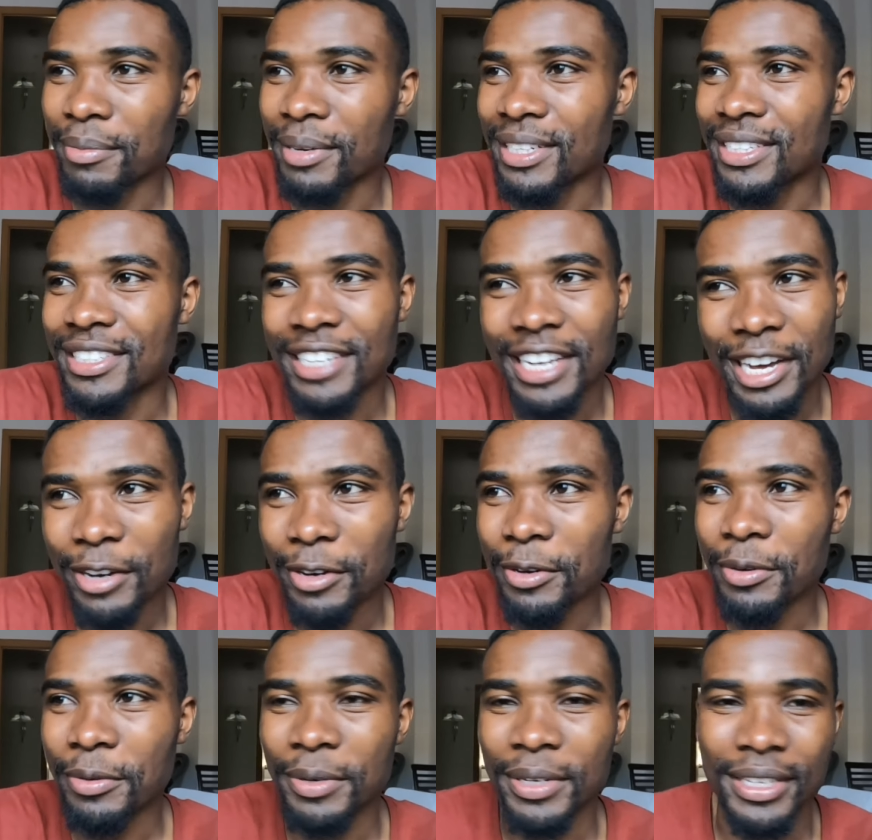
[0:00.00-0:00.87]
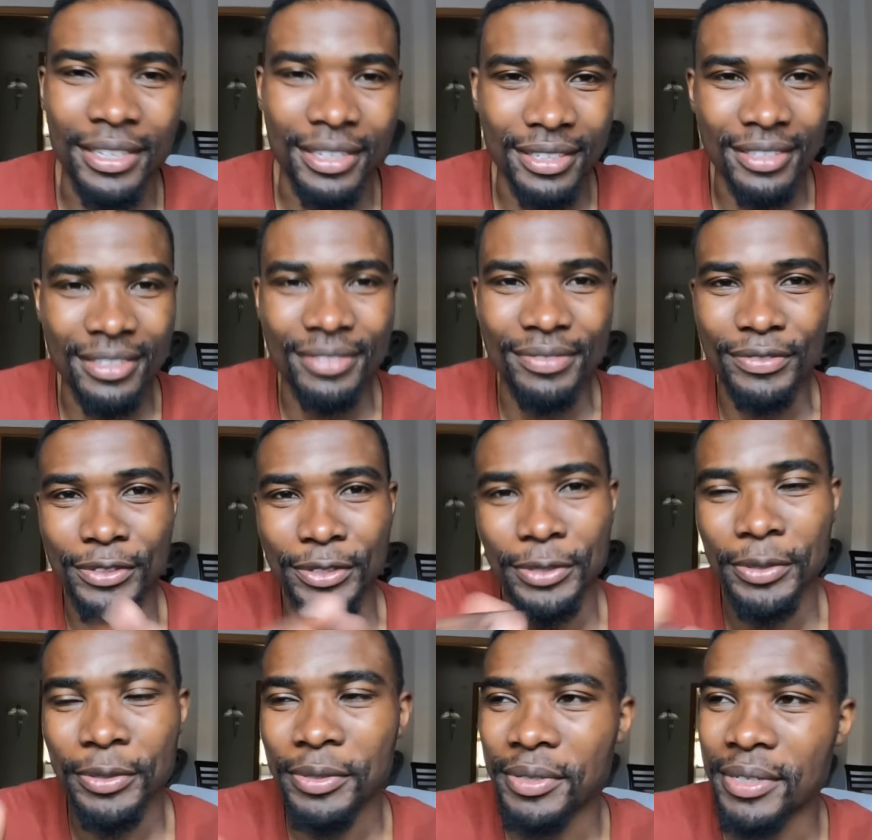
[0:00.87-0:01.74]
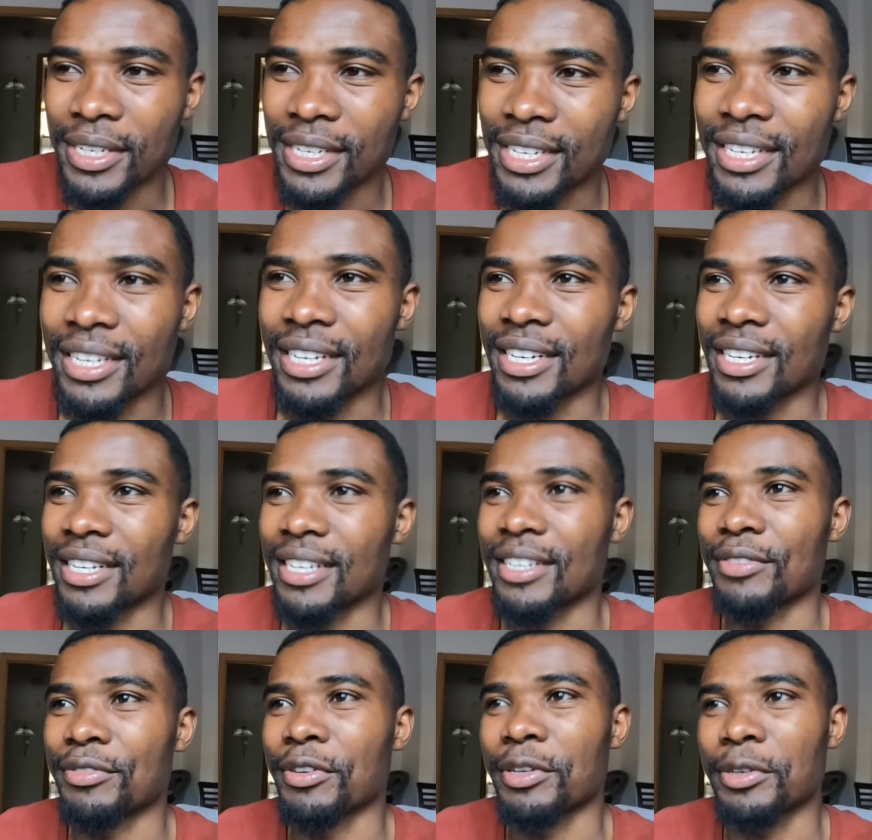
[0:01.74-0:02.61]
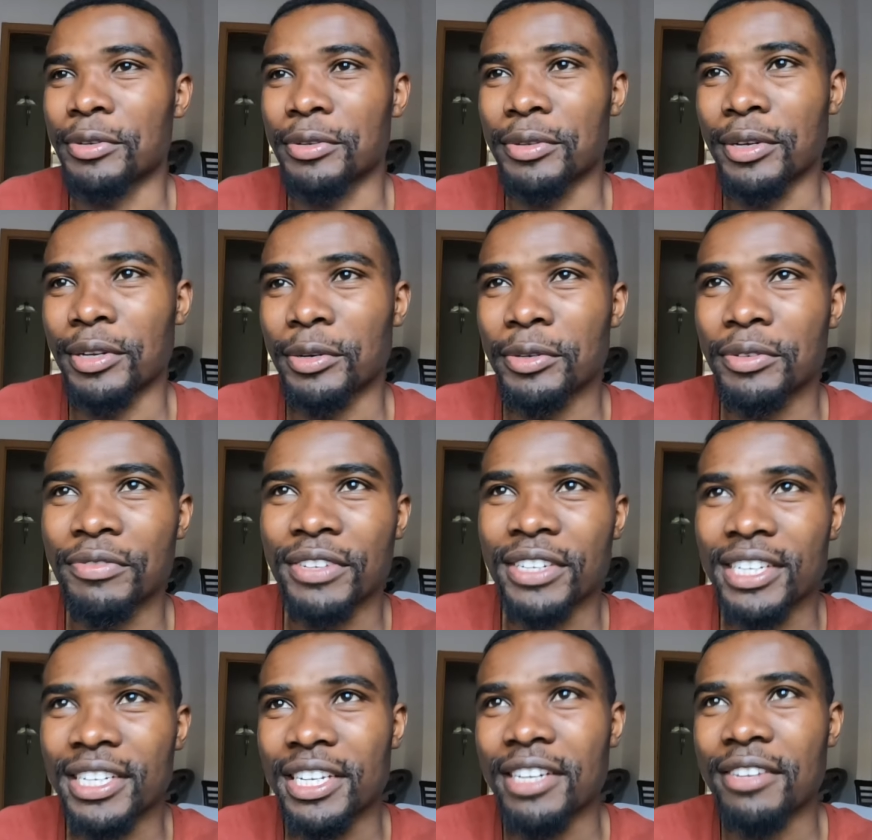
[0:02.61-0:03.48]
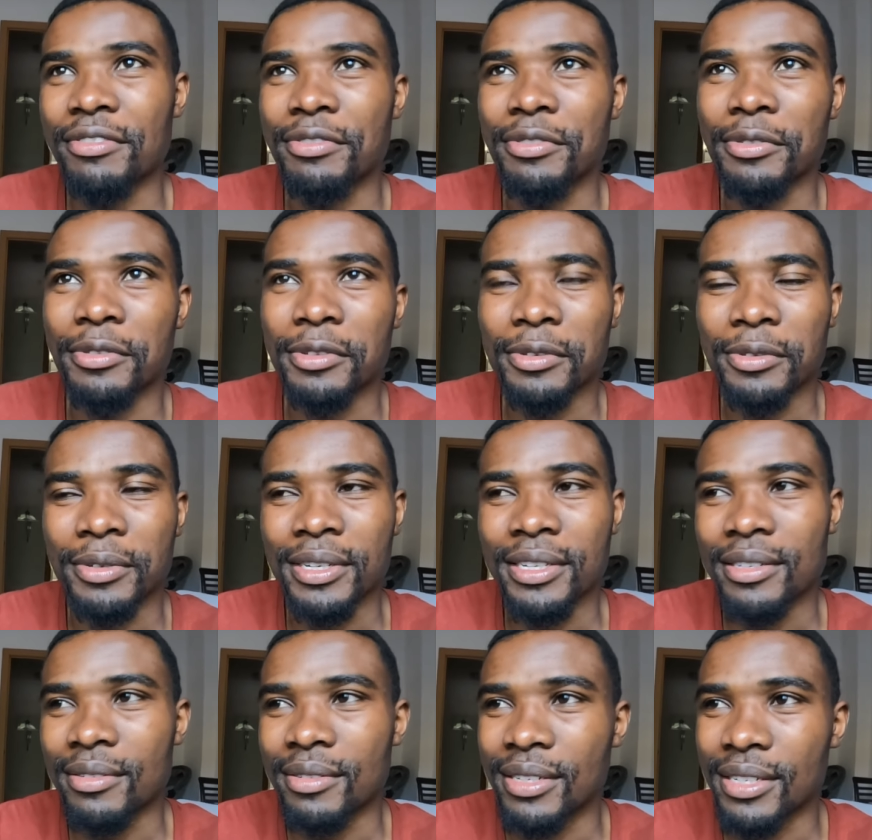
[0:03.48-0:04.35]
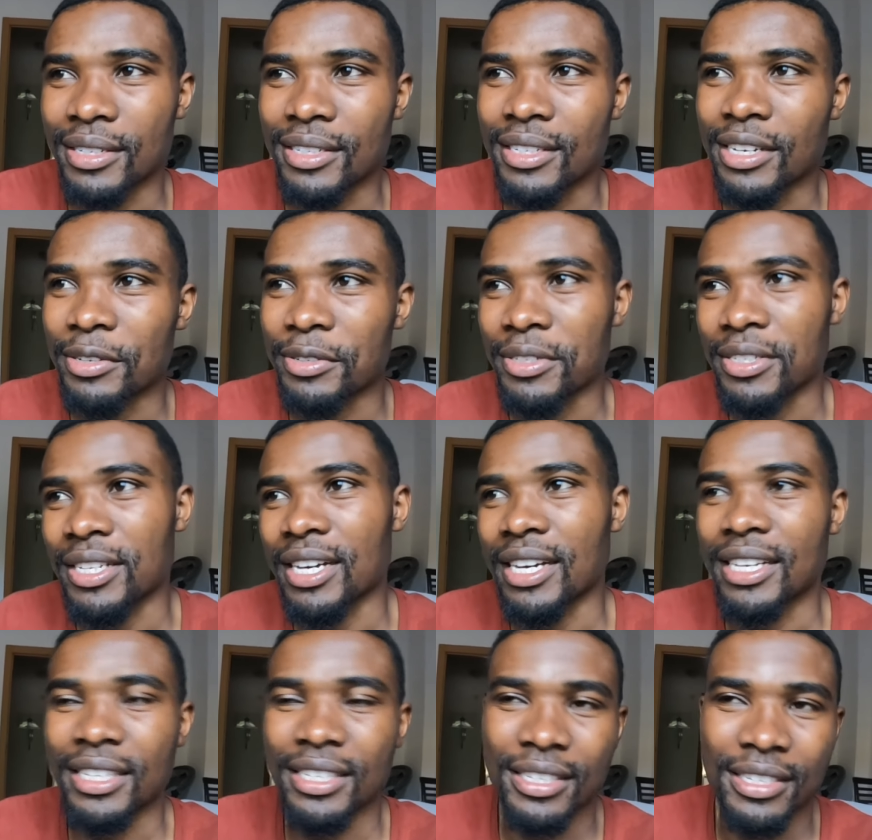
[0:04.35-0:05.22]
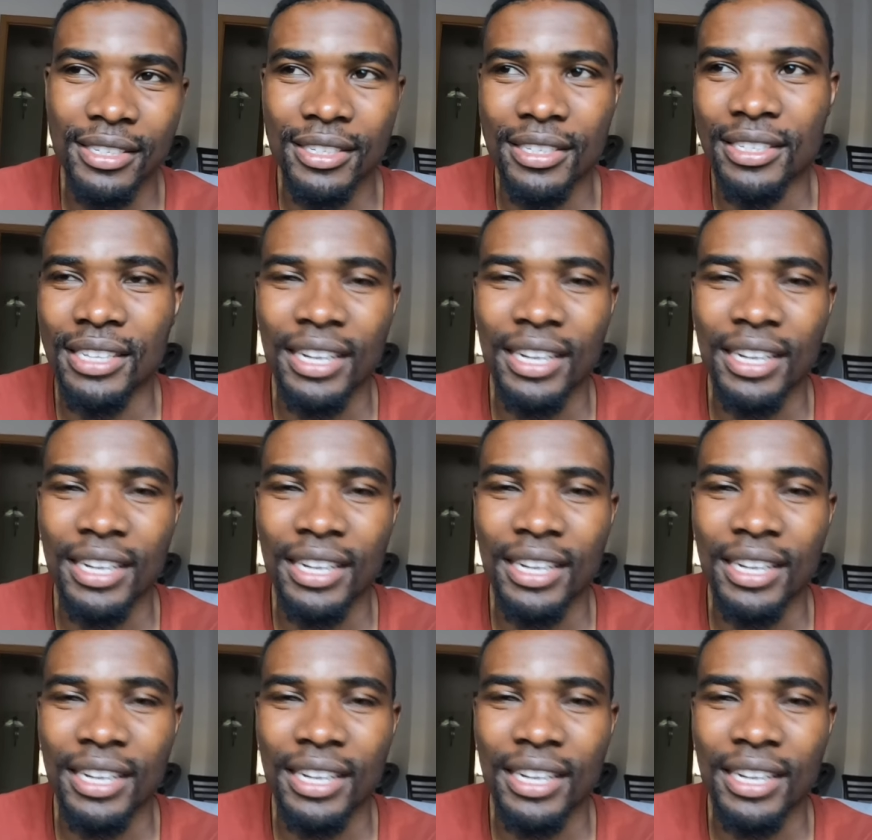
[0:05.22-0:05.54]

But now, when you know, if you are not very careful, you now start.